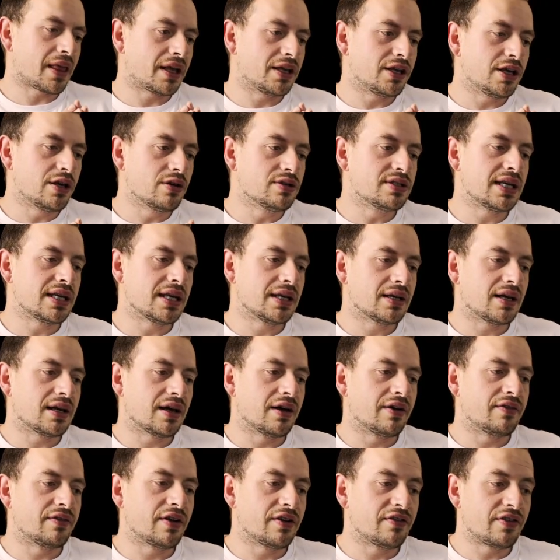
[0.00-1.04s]
Using
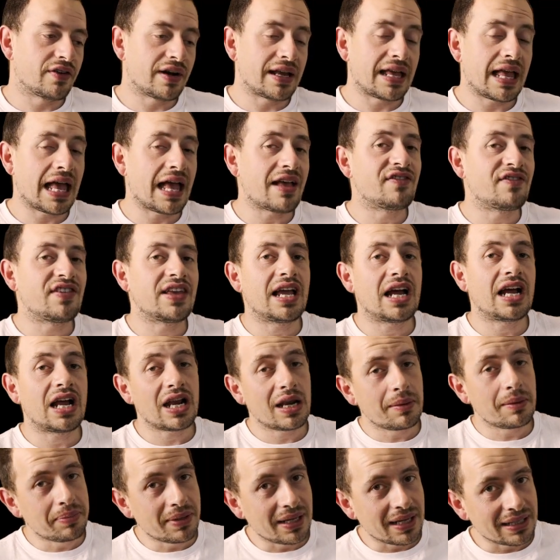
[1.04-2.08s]
a, a very heavy
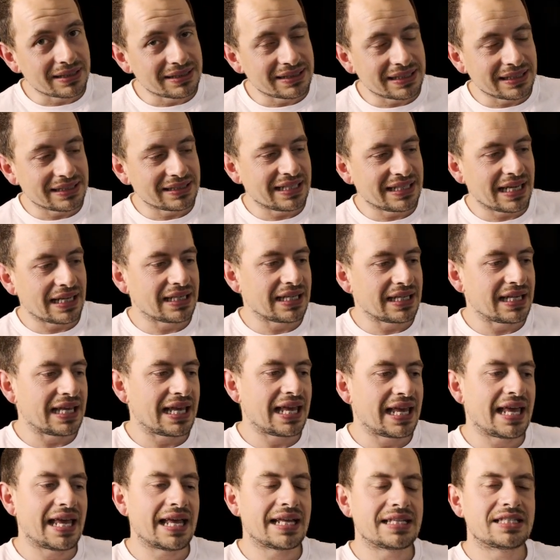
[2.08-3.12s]
club cutting technique
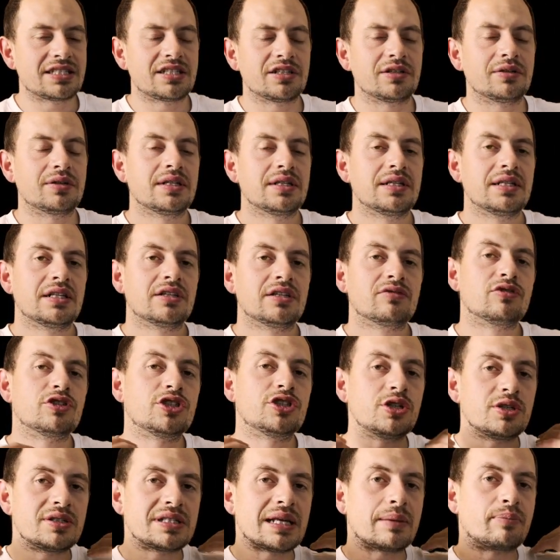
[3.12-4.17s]
here to
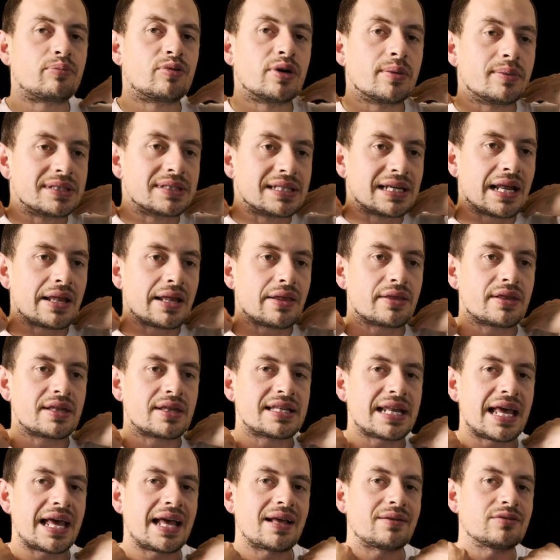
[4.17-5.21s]
reduce that perimeter length
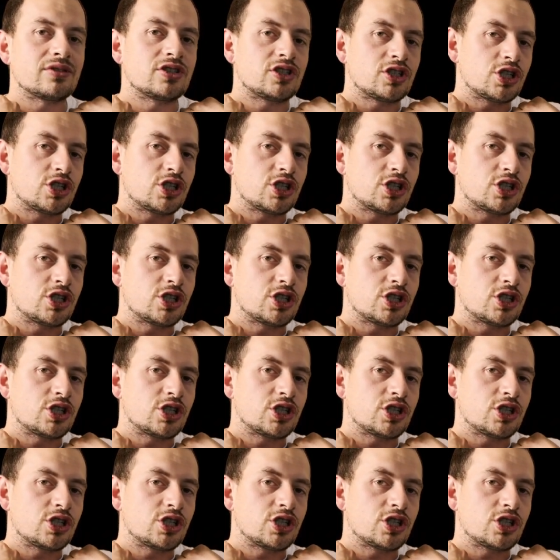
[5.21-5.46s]
down to